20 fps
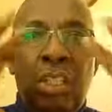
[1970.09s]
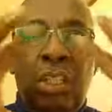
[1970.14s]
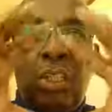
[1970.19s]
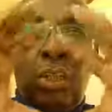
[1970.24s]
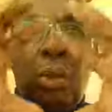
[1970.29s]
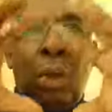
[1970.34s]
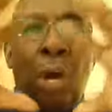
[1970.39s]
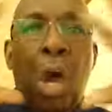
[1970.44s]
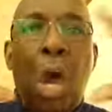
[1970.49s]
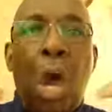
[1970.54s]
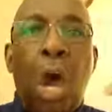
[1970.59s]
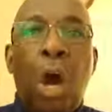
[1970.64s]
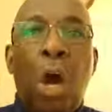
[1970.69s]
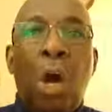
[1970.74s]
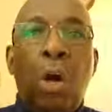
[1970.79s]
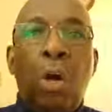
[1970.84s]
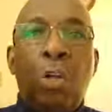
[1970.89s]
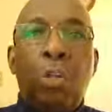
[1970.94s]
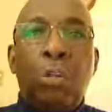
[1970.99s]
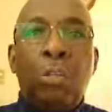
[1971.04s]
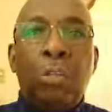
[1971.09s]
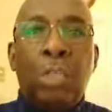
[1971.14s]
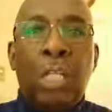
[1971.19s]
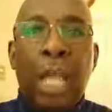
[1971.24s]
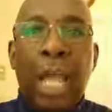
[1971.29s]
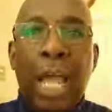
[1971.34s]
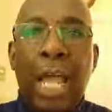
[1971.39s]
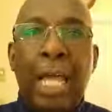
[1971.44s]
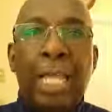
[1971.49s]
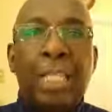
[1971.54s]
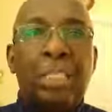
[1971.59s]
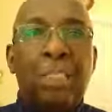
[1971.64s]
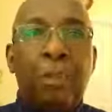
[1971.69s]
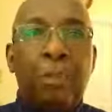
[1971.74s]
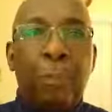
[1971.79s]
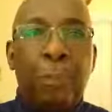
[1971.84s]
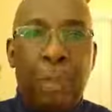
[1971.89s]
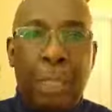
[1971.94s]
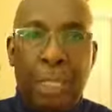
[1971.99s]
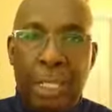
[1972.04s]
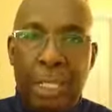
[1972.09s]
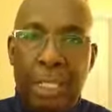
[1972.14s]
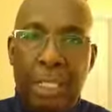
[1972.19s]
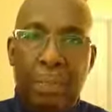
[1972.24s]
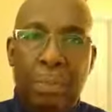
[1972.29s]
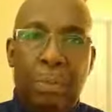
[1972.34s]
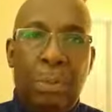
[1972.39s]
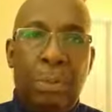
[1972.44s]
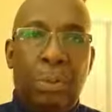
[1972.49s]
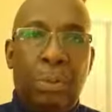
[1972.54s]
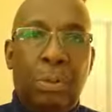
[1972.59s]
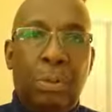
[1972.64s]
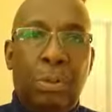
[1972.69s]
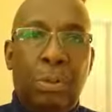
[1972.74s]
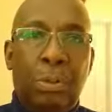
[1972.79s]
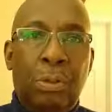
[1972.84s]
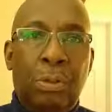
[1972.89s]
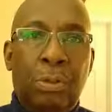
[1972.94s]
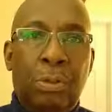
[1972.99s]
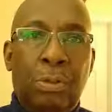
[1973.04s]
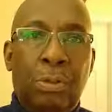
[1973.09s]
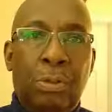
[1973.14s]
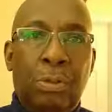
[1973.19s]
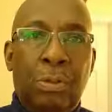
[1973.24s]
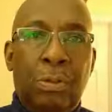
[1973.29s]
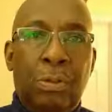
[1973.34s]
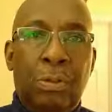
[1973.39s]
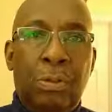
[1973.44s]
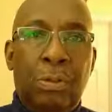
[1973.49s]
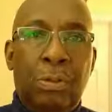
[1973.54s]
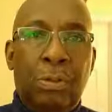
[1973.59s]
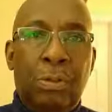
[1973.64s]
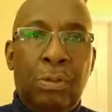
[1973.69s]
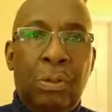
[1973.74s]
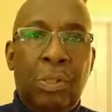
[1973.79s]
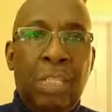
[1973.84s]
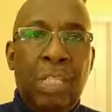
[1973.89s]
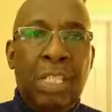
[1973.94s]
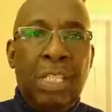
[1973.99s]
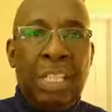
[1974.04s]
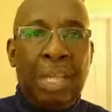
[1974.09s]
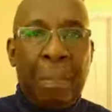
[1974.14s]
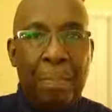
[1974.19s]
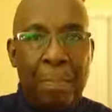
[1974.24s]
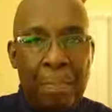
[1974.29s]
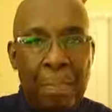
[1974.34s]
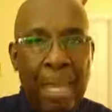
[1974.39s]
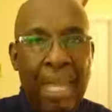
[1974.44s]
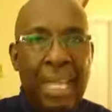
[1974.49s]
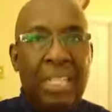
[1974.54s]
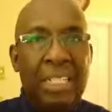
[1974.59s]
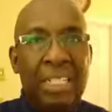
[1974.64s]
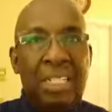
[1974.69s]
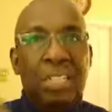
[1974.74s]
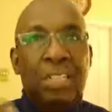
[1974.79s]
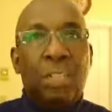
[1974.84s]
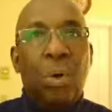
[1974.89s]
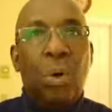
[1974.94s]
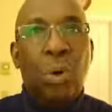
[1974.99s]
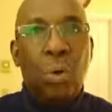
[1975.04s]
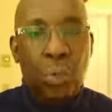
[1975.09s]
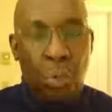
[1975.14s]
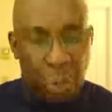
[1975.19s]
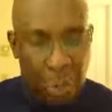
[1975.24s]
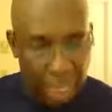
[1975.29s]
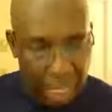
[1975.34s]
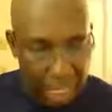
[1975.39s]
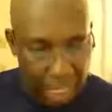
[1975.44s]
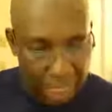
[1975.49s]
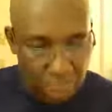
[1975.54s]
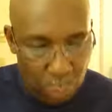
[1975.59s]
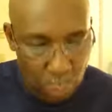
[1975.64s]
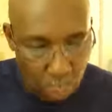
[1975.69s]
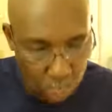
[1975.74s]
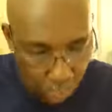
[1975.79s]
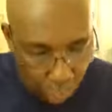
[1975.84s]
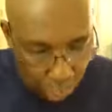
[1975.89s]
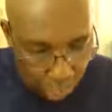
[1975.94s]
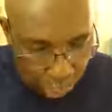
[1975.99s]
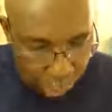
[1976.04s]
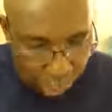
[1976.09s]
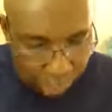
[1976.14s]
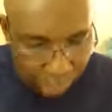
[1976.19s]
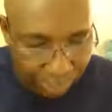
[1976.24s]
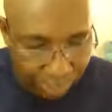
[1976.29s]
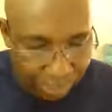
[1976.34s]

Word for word: there are all kinds of people that make this whole thing work.